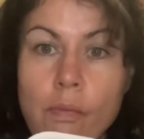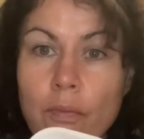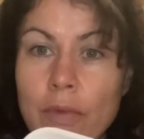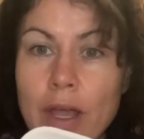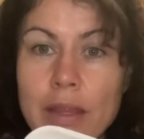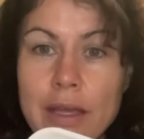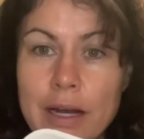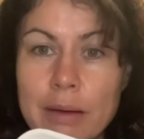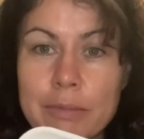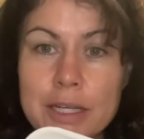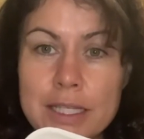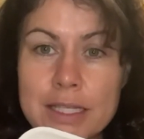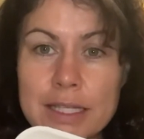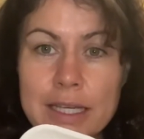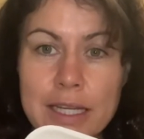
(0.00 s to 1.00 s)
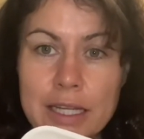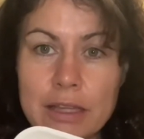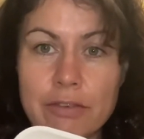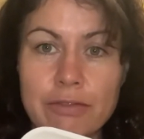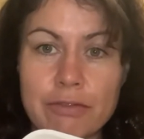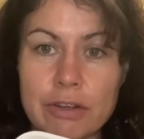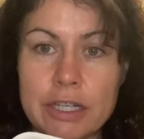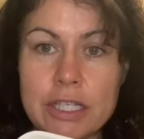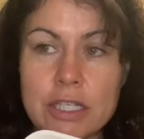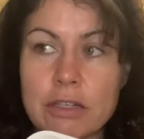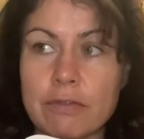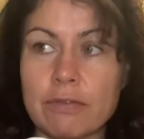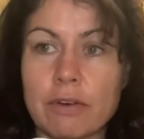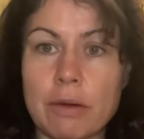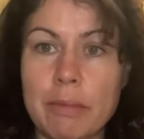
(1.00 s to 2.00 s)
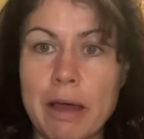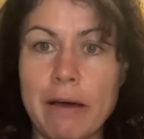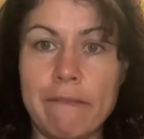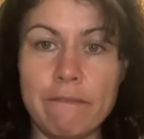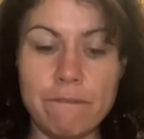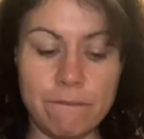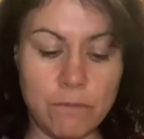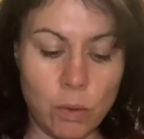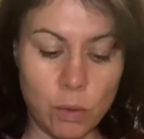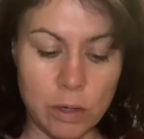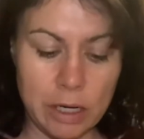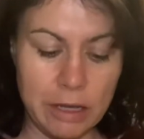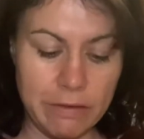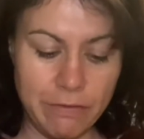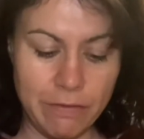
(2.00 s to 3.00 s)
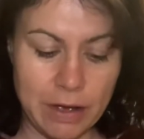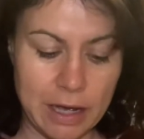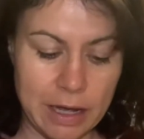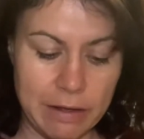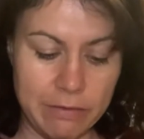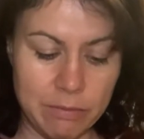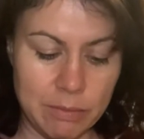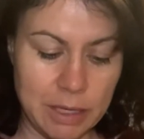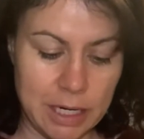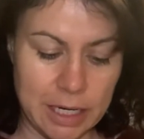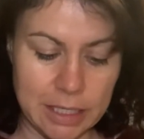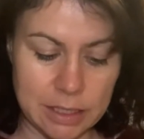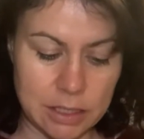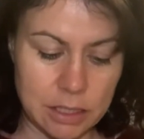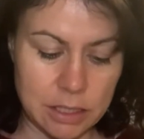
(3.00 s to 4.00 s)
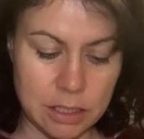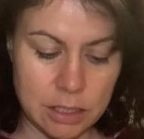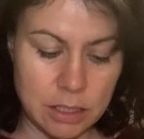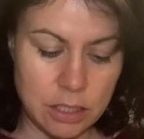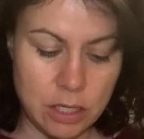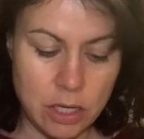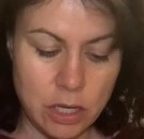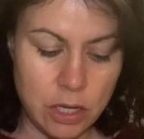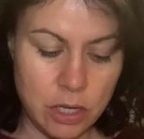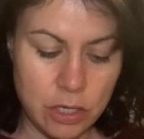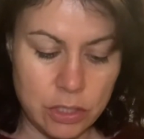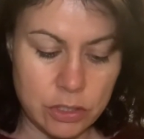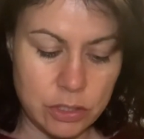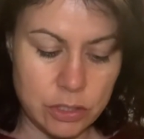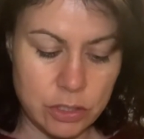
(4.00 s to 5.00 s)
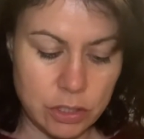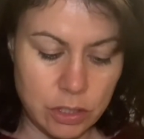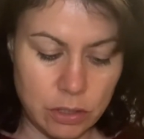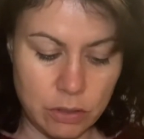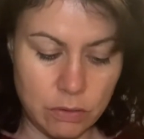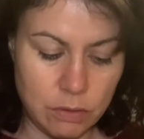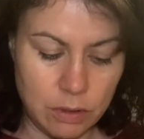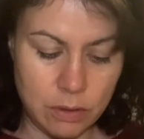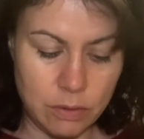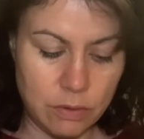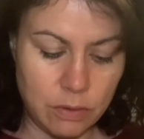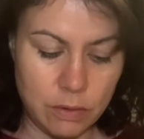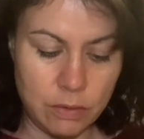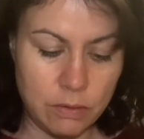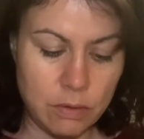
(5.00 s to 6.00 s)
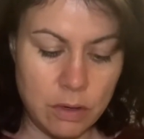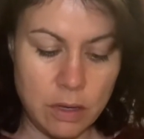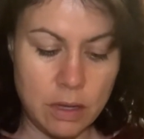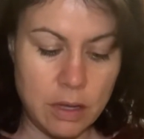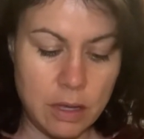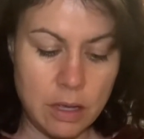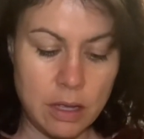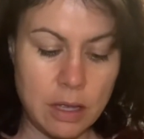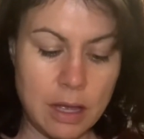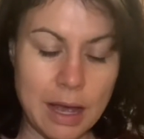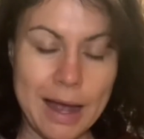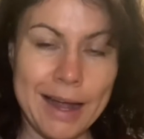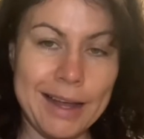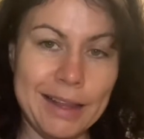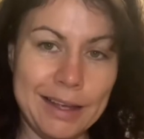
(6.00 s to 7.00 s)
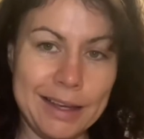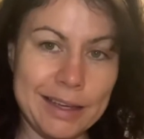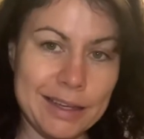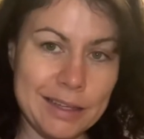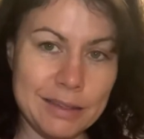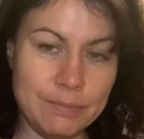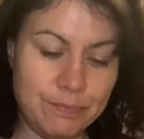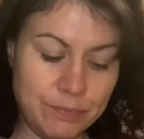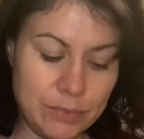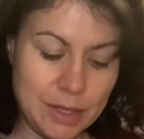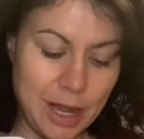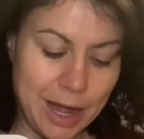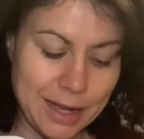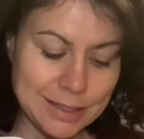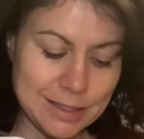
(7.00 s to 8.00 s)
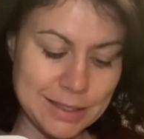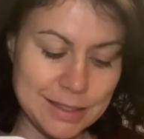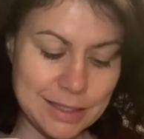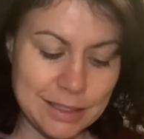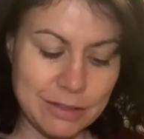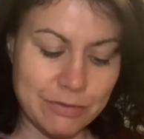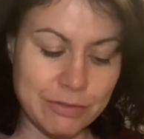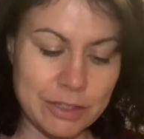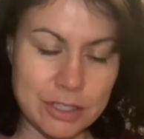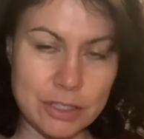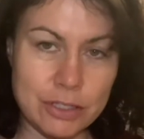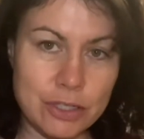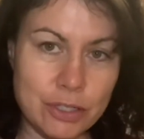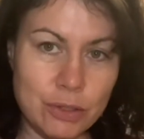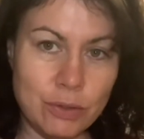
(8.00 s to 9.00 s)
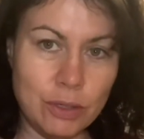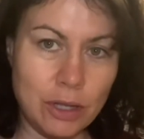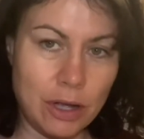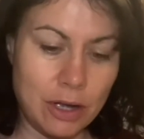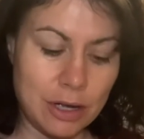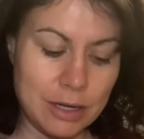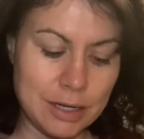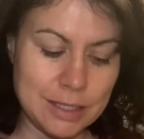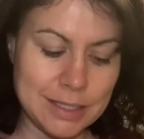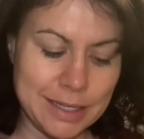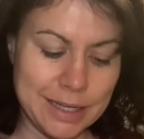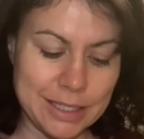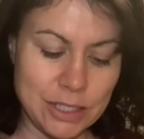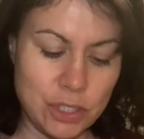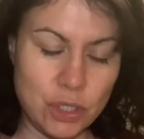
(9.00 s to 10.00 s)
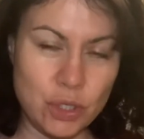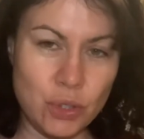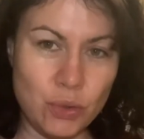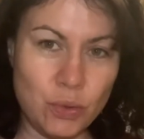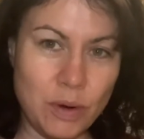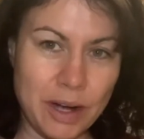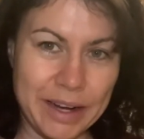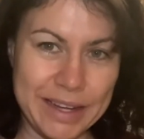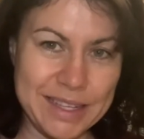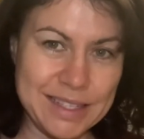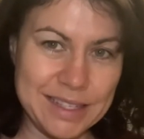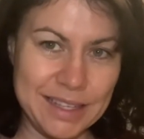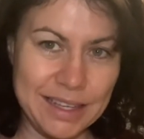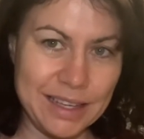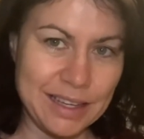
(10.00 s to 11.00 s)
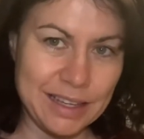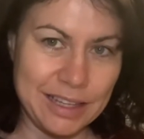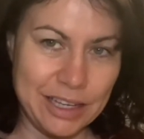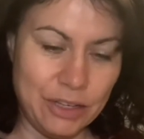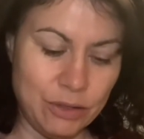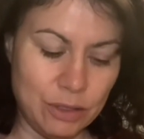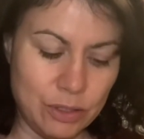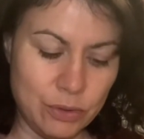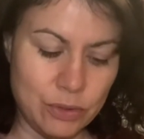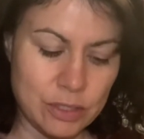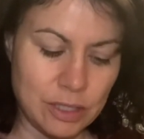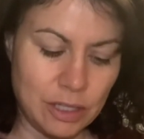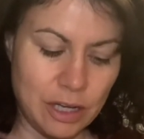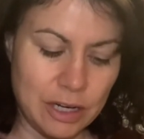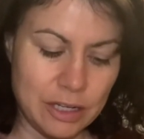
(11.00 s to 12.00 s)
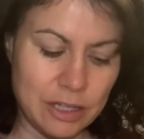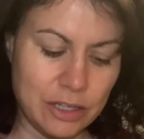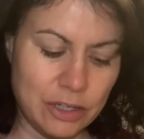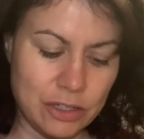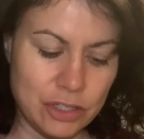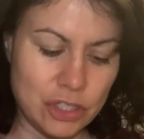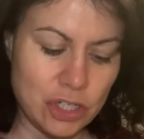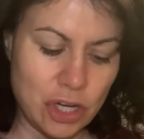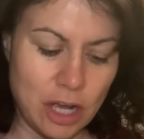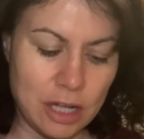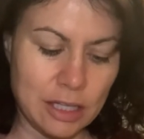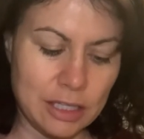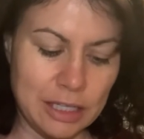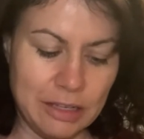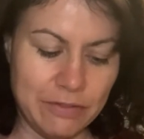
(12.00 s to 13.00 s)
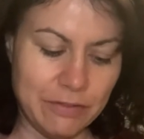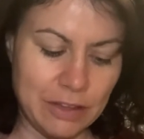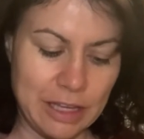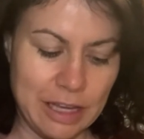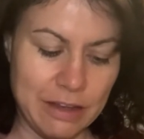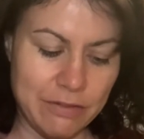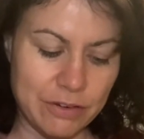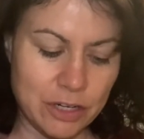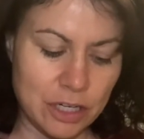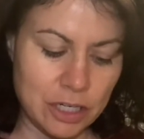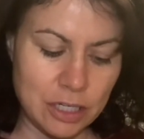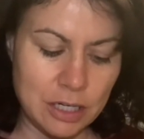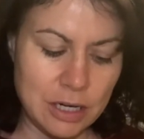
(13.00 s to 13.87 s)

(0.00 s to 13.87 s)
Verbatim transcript: And then I'm gonna stick it in the freezer for about 45 minutes. So I like it not to sit in the freezer too long because it gets too icy and then you lose a lot of the good chocolatey flavor.